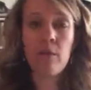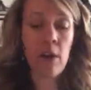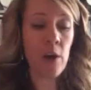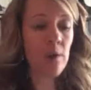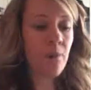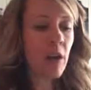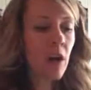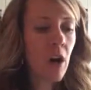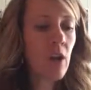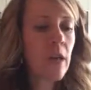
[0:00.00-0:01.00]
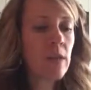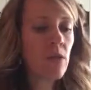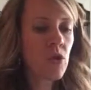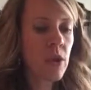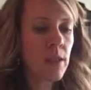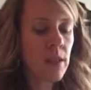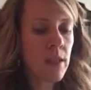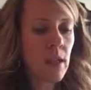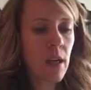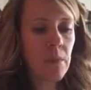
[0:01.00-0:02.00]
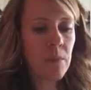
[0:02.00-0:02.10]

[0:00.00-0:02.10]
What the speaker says: a vowel. Okay, so just